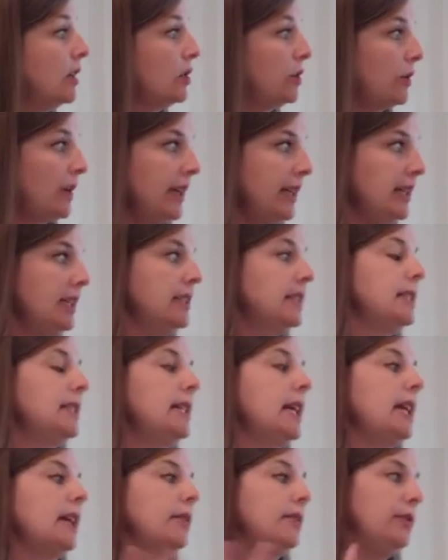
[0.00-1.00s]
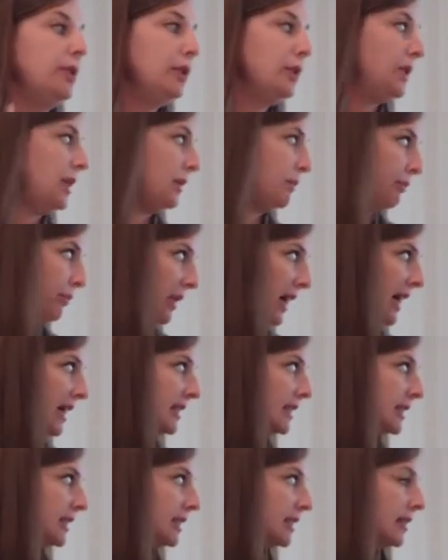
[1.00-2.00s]
I need to take a few deep breaths
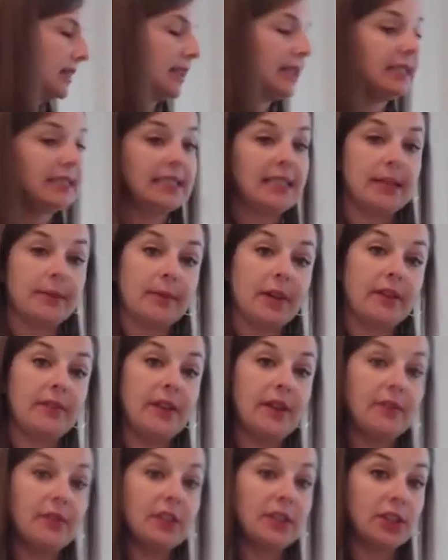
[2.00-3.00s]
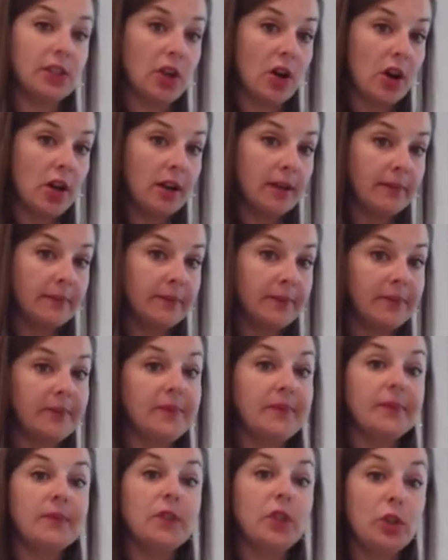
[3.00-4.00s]
and sing my favorite song?
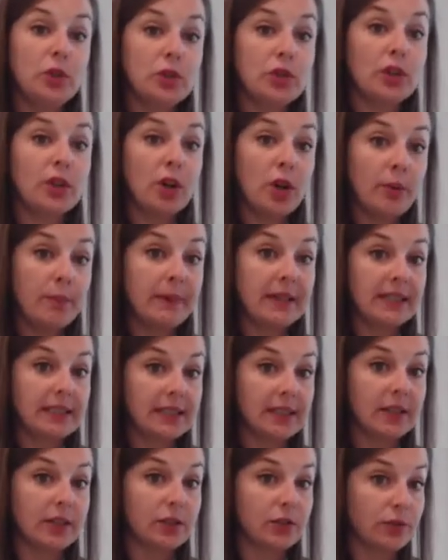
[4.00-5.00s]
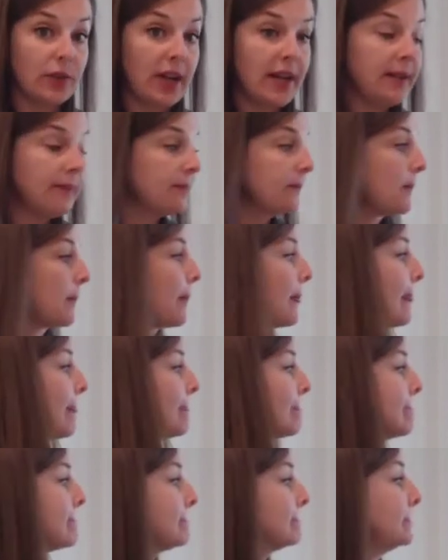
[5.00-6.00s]
Use our coping skills, right?
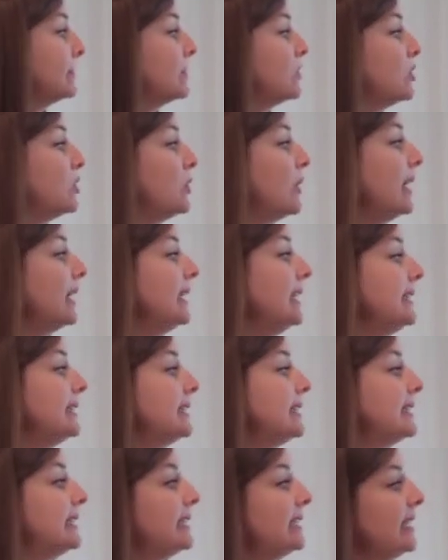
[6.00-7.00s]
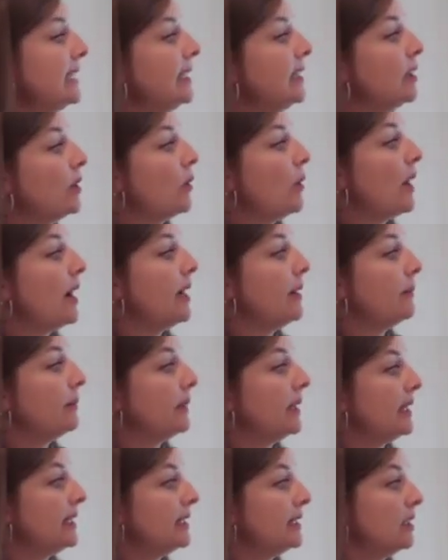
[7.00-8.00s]
Do I need to sit in a quiet
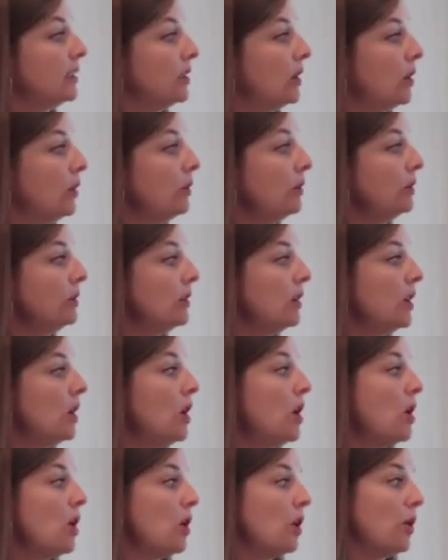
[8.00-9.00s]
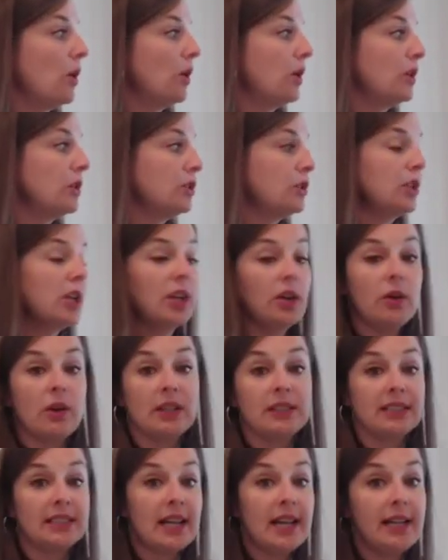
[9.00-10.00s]
place alone? Or should I go
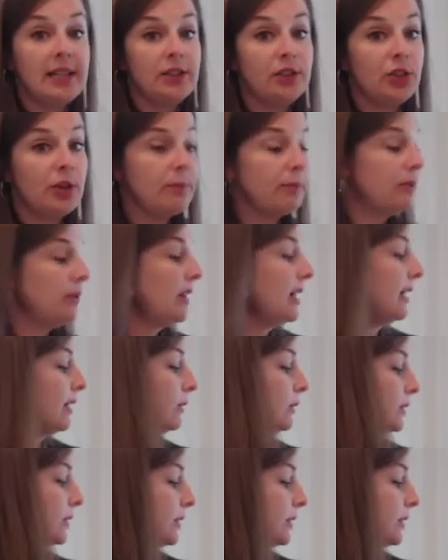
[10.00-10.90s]
outside and jump around?